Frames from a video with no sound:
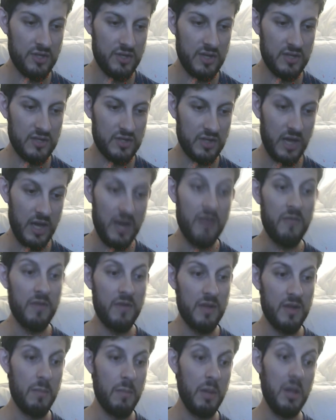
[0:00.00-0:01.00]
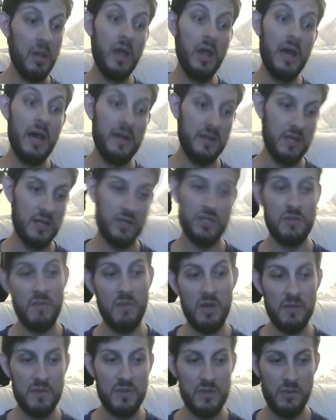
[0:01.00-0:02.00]
it's kind of implied that she
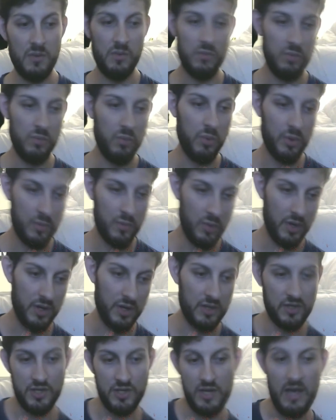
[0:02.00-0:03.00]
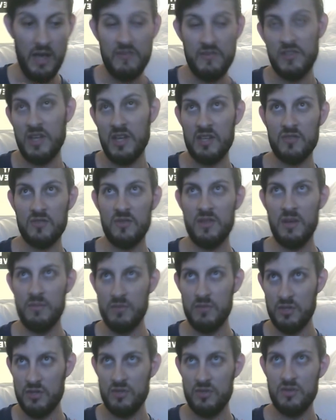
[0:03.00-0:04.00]
might be wanting to have sex with
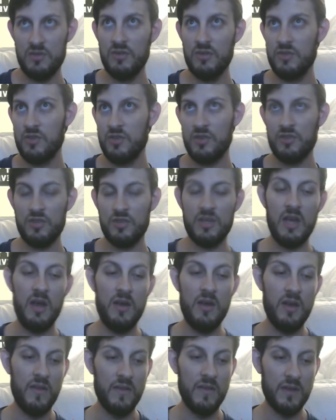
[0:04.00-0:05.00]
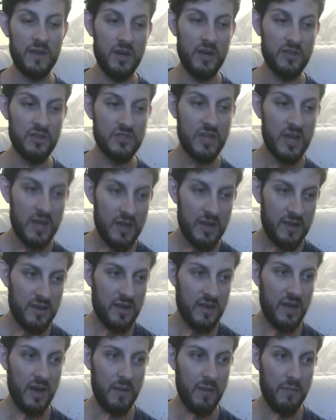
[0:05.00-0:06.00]
them to carry on the ghost.
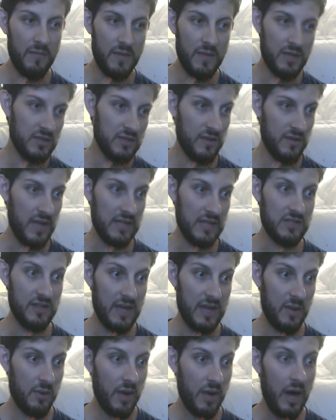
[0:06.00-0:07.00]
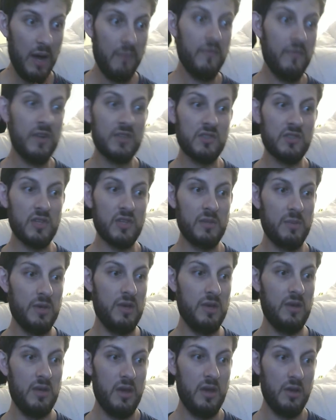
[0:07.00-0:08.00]
That would obviously
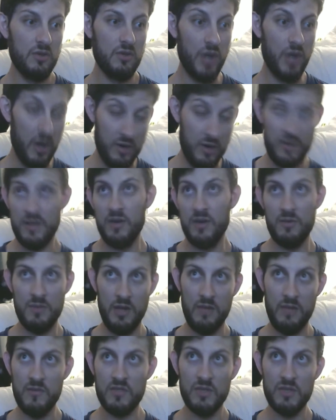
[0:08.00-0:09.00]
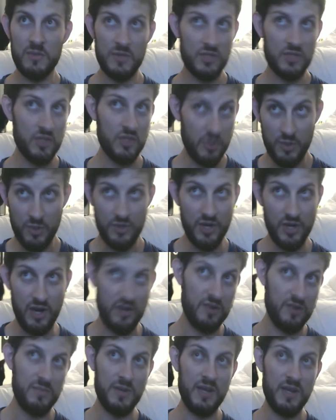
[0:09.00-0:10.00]
be dark. It would obviously be super
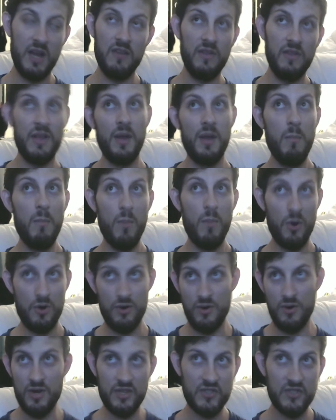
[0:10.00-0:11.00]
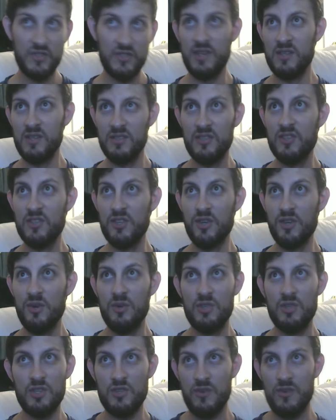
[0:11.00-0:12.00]
dark. It'd be kind of like a murderous thing to
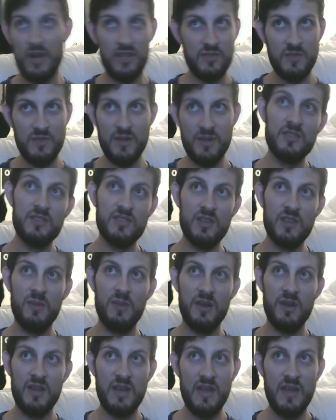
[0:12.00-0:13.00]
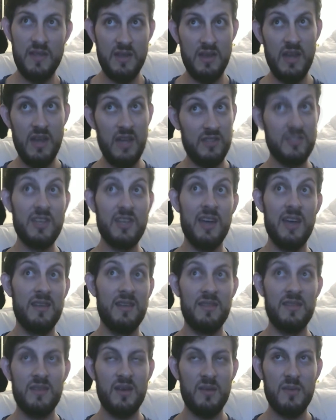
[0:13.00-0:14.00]
do, to transmit it to somebody and then not say
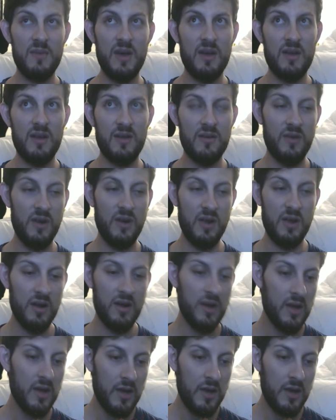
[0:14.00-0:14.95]
anything about it, right?